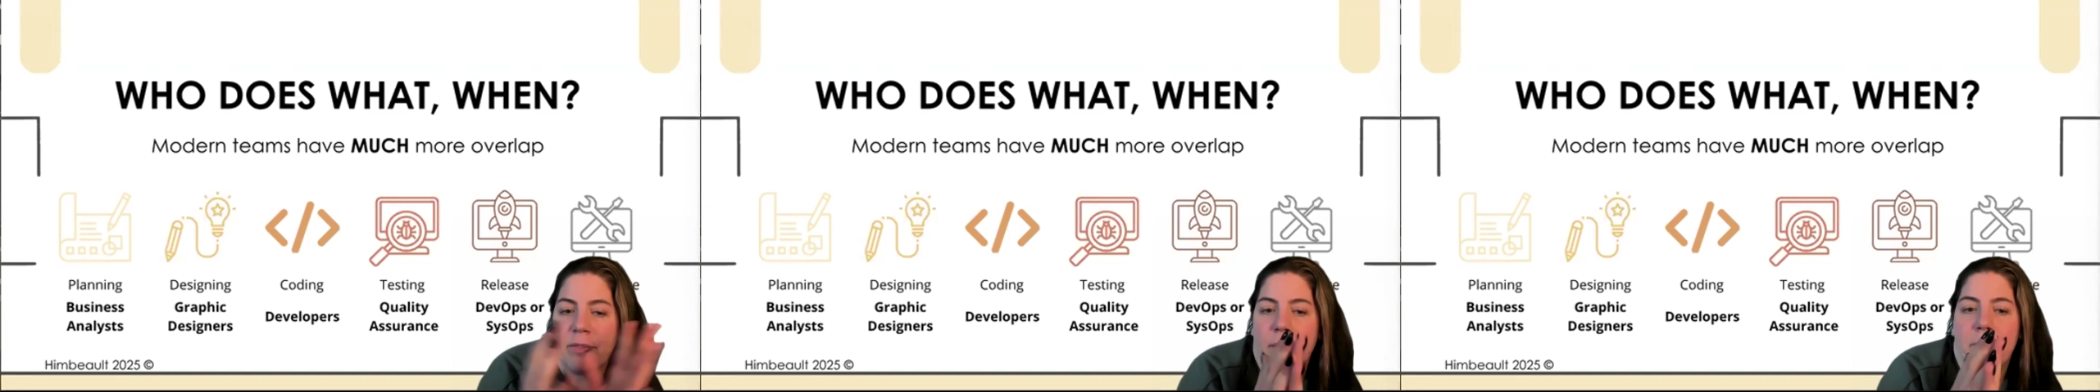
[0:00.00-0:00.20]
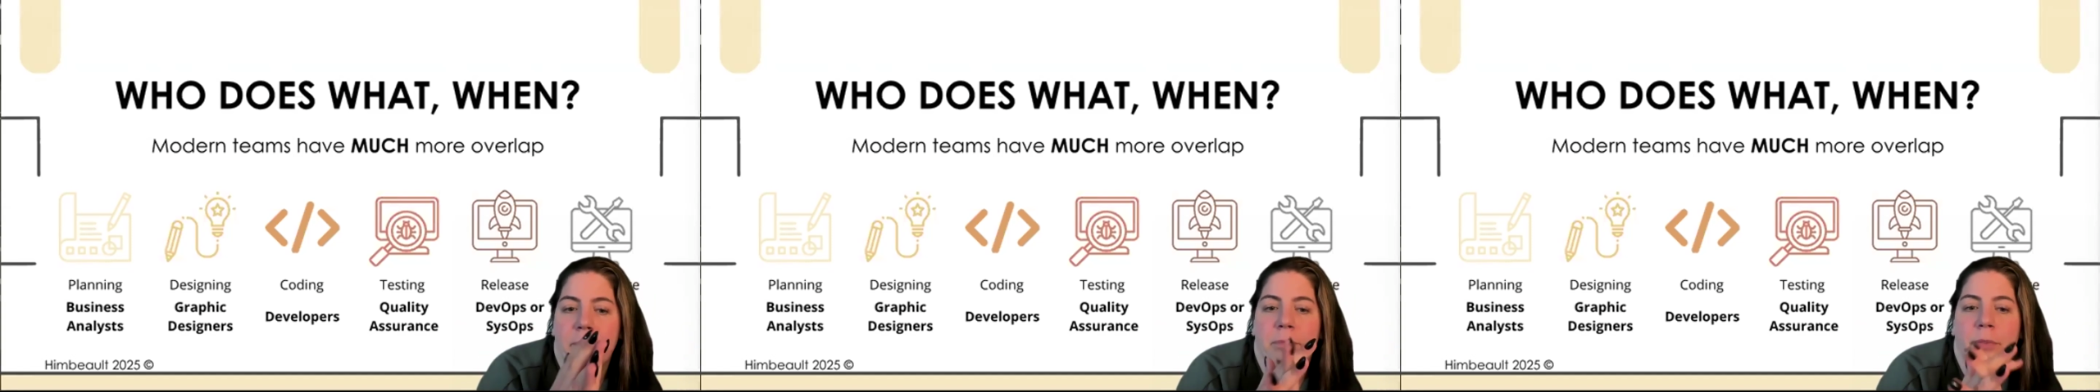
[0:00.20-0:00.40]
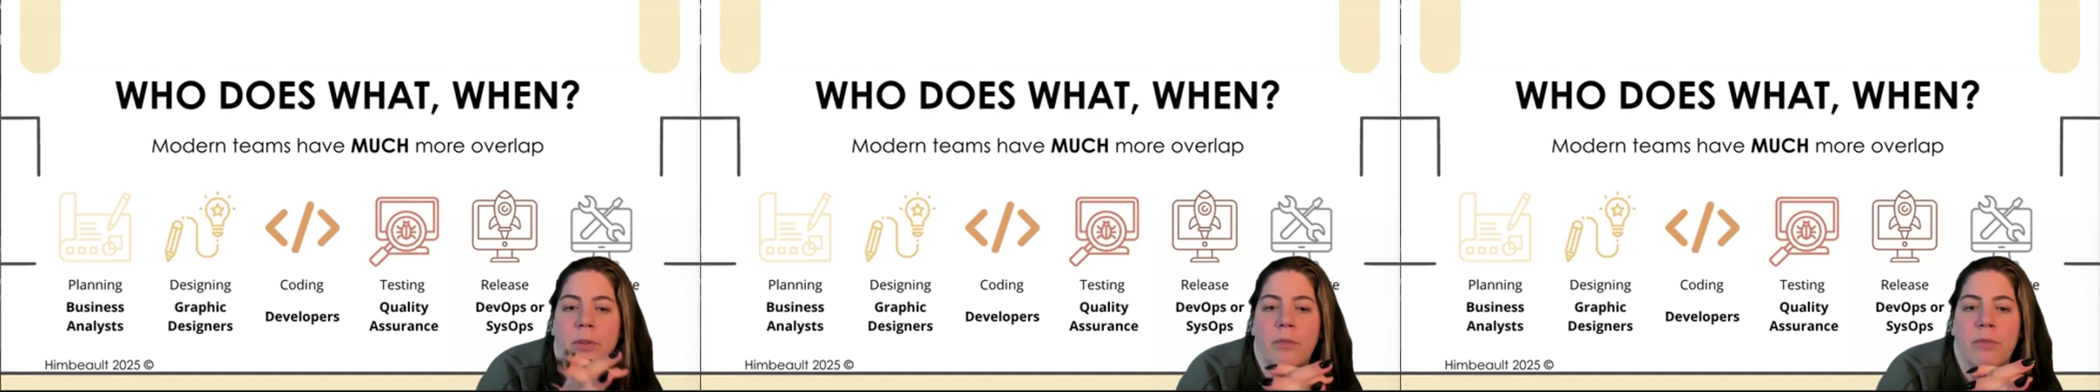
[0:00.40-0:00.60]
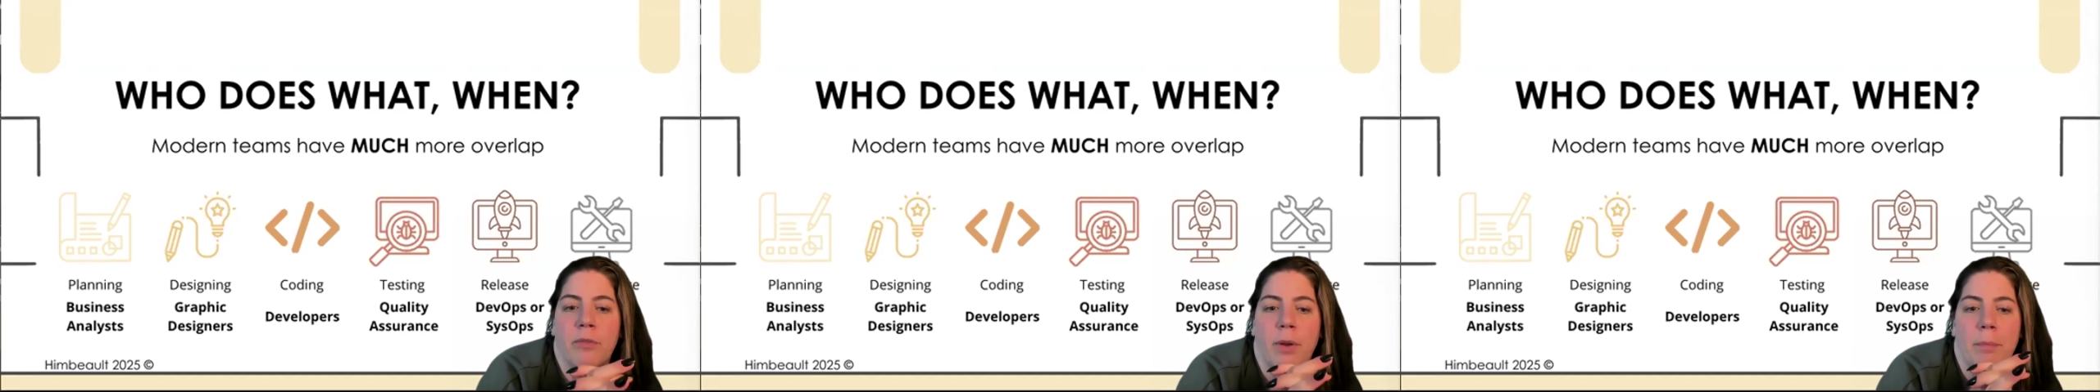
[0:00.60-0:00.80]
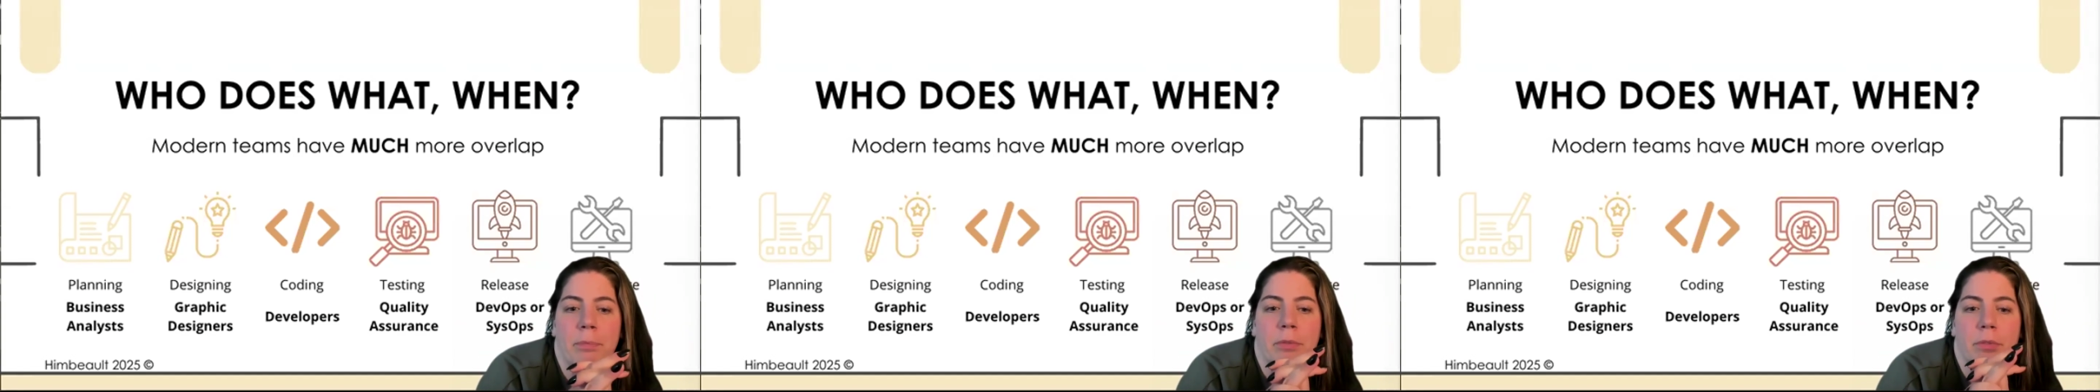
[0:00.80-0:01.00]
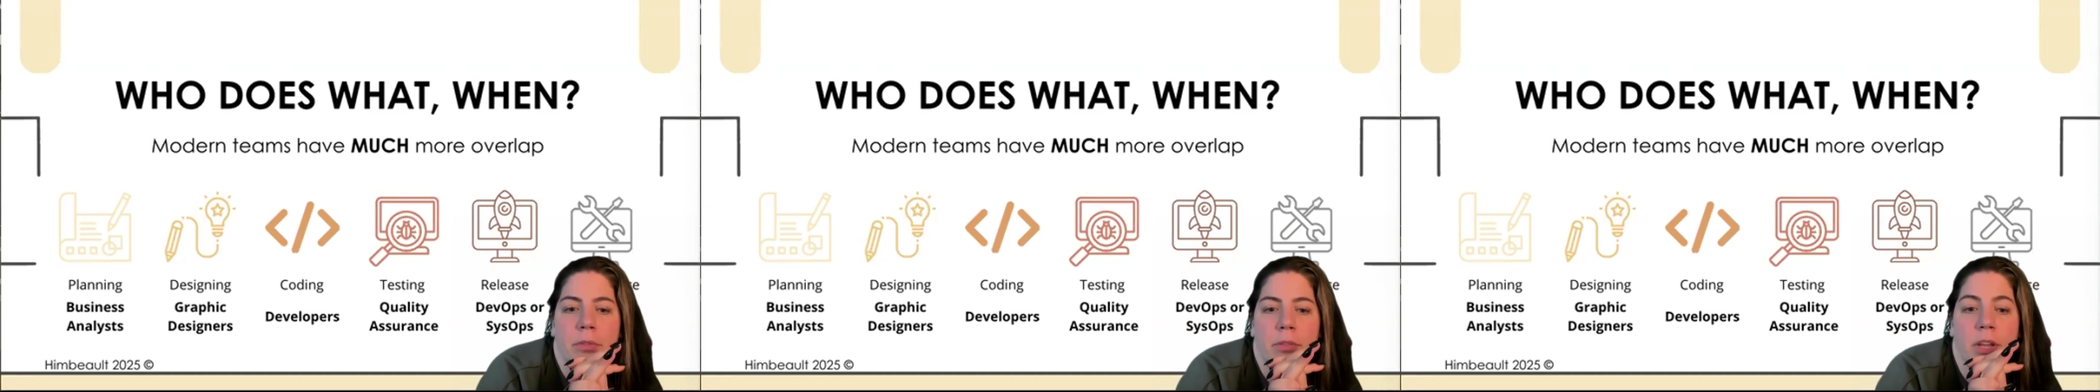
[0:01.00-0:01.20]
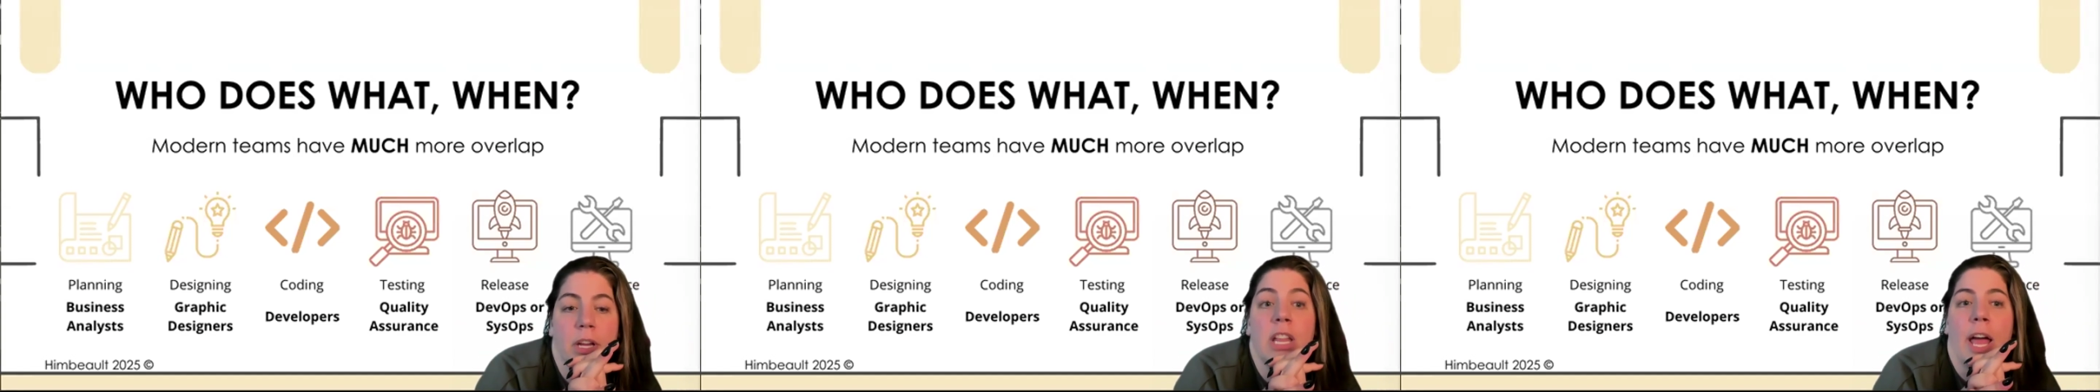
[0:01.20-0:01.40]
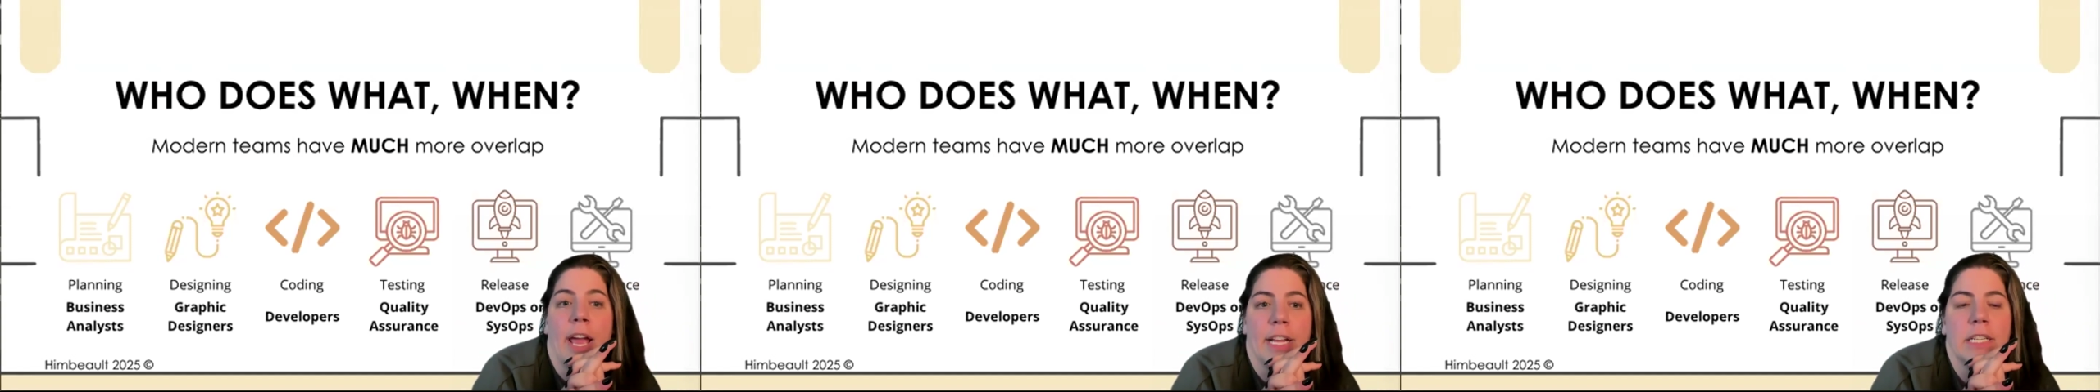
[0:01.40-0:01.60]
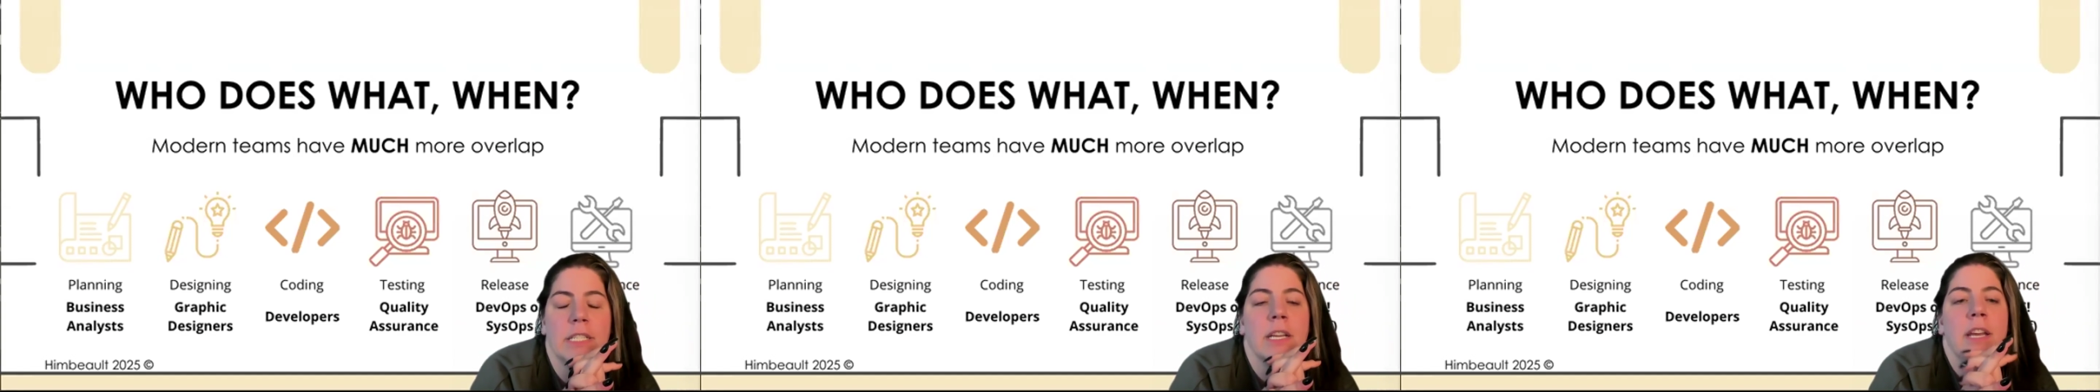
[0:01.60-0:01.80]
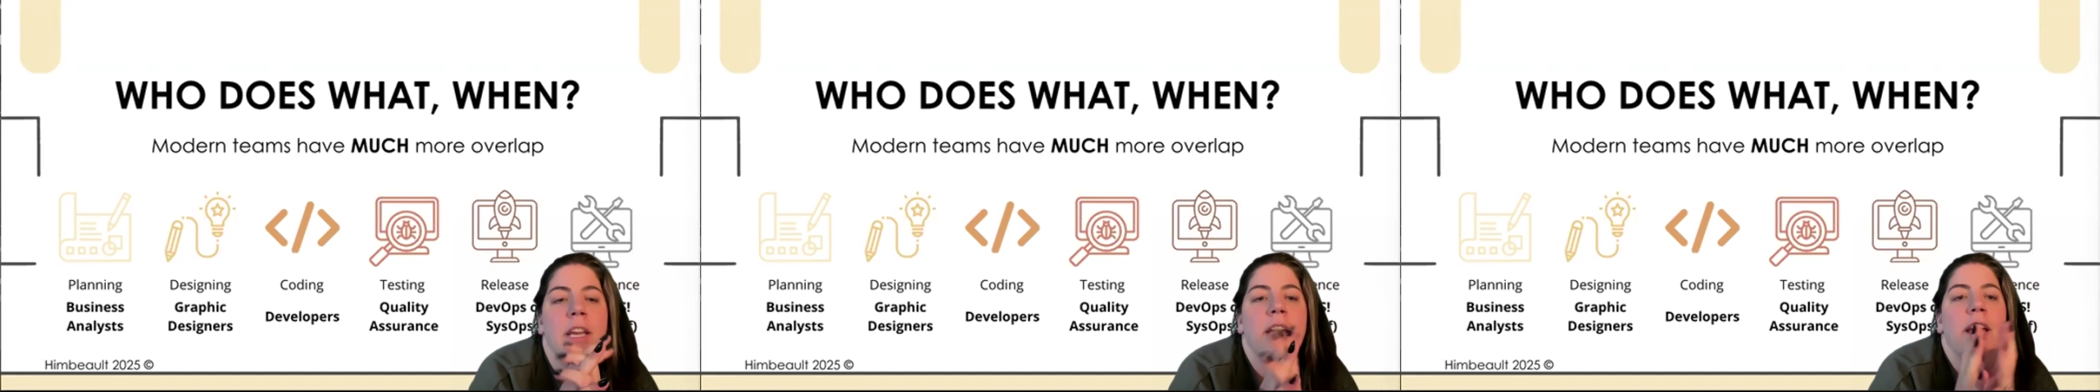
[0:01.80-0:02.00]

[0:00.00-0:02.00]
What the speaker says: from the client.